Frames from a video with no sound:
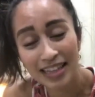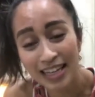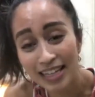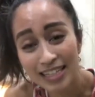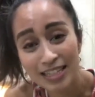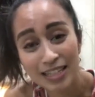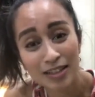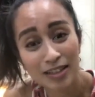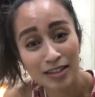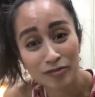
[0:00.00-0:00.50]

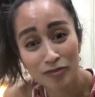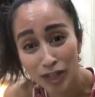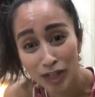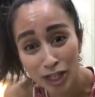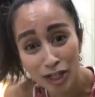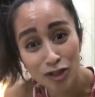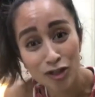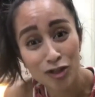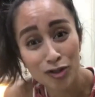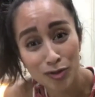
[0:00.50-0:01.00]
Let's
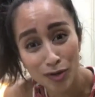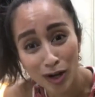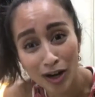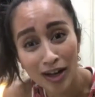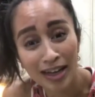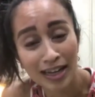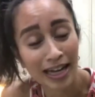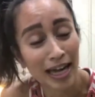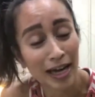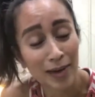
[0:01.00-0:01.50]
finish
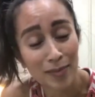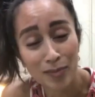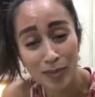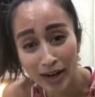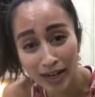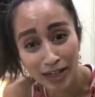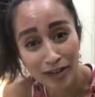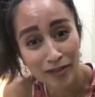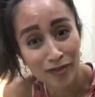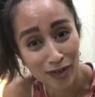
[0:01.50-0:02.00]
strong. I'm
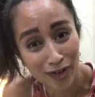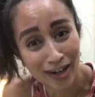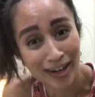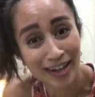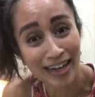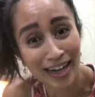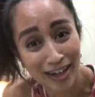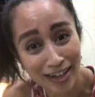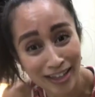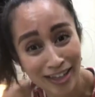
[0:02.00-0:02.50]
ready for
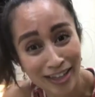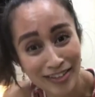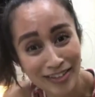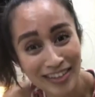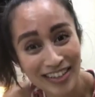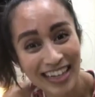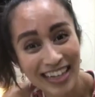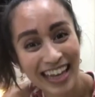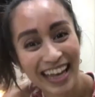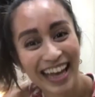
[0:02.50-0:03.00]
it. Are
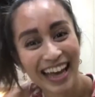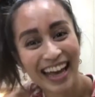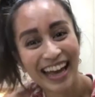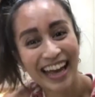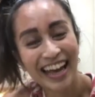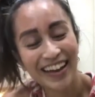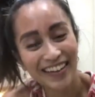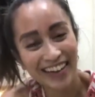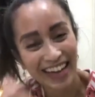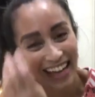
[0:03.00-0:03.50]
you?
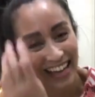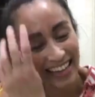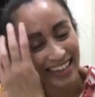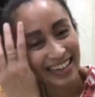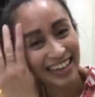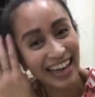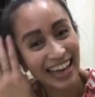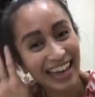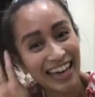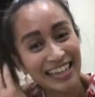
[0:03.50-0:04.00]

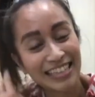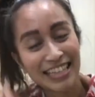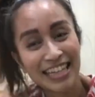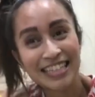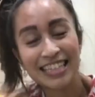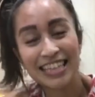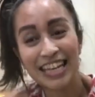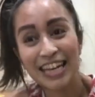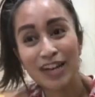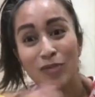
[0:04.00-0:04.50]
Okay, guys,
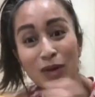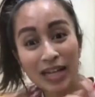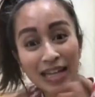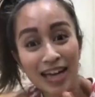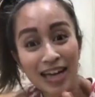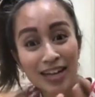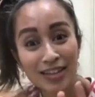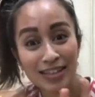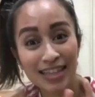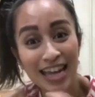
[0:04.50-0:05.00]
let's see. What
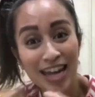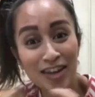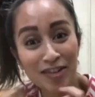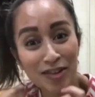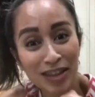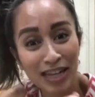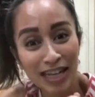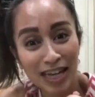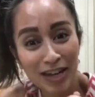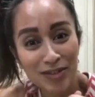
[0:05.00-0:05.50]
else? The
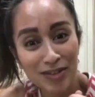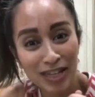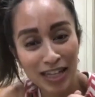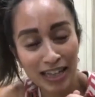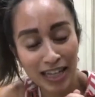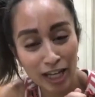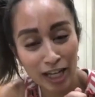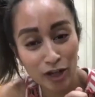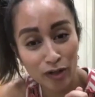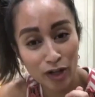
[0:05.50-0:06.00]
other thing I was going
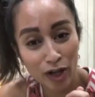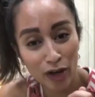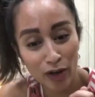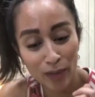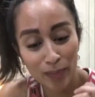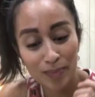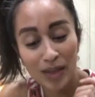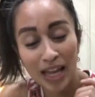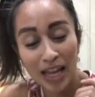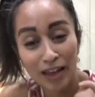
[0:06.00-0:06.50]
to let you
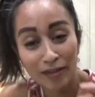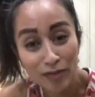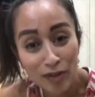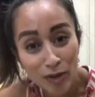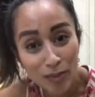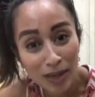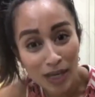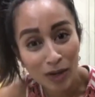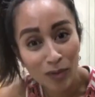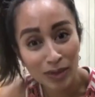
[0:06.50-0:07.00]
know, if
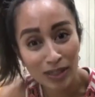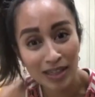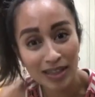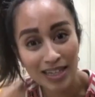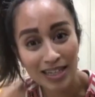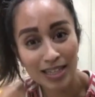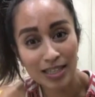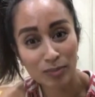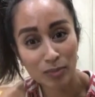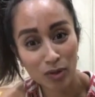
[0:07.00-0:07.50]
you make one of
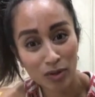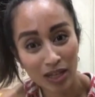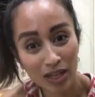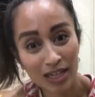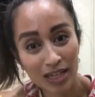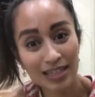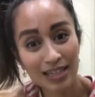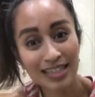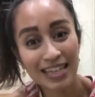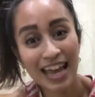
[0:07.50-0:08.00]
these
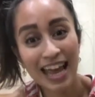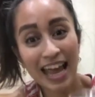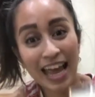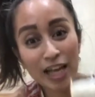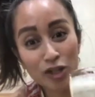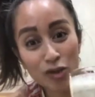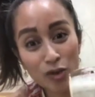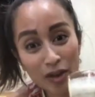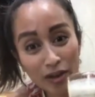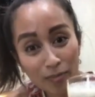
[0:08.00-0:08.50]
smoothies
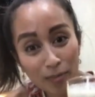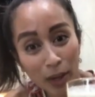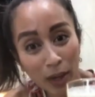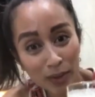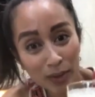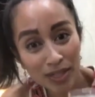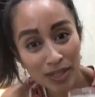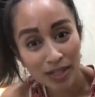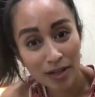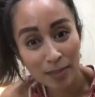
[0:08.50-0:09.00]
and you have
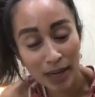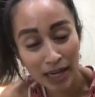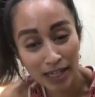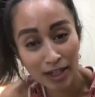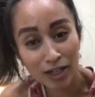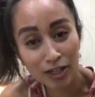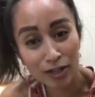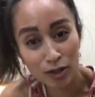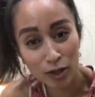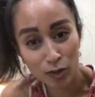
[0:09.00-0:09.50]
posted about
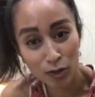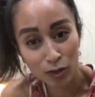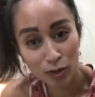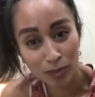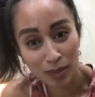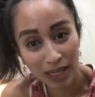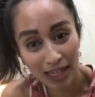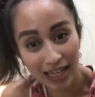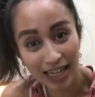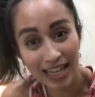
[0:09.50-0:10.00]
it on social
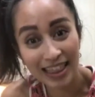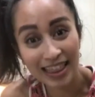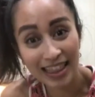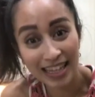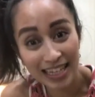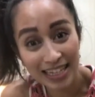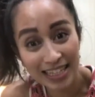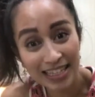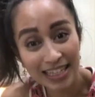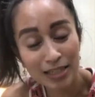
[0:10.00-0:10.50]
media,
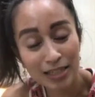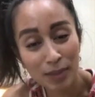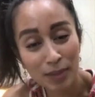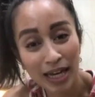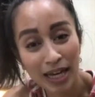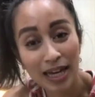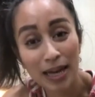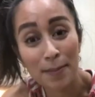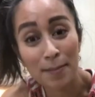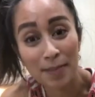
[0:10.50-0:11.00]
this is
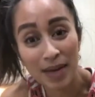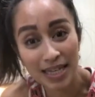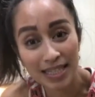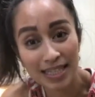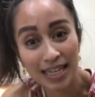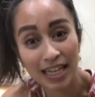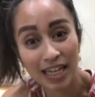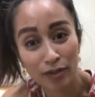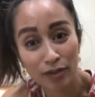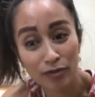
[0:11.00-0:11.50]
my
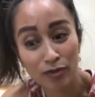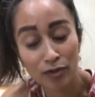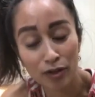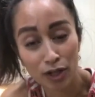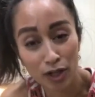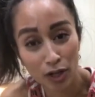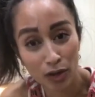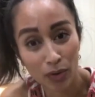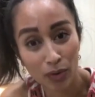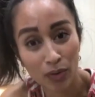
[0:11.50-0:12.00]
amazing gift for
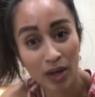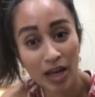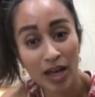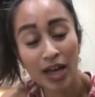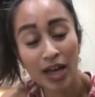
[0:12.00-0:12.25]
you.